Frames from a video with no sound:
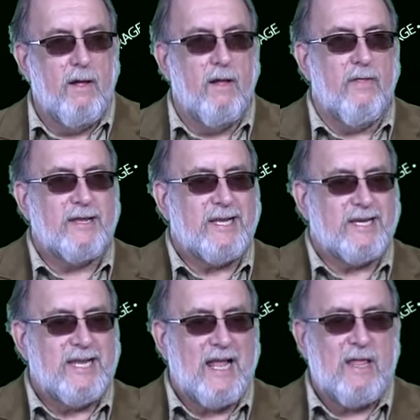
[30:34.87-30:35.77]
That's
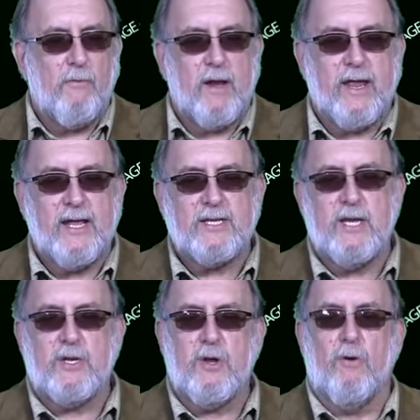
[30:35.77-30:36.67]
exactly what it gets
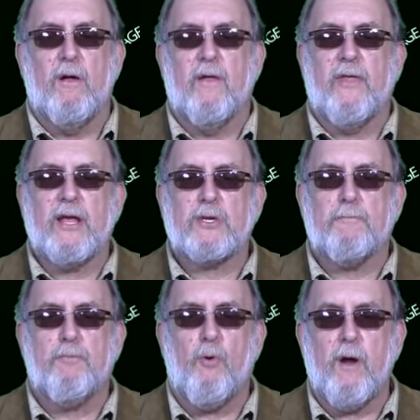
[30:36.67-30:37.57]
into. That's the
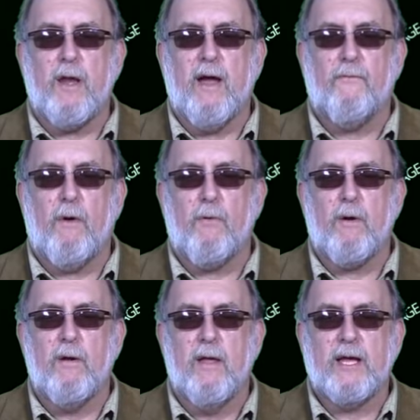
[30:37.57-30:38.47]
point of
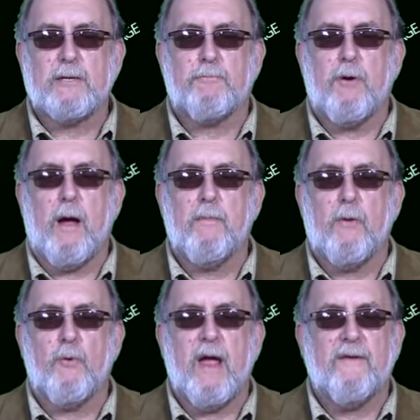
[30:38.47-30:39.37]
that's the problem that
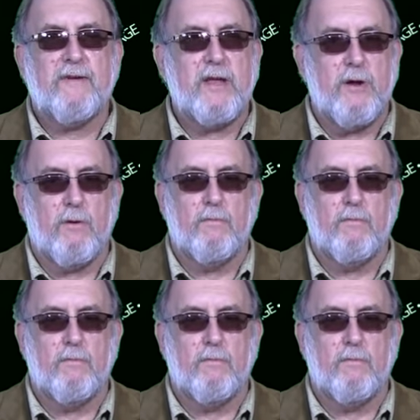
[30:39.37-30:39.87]
we're having here.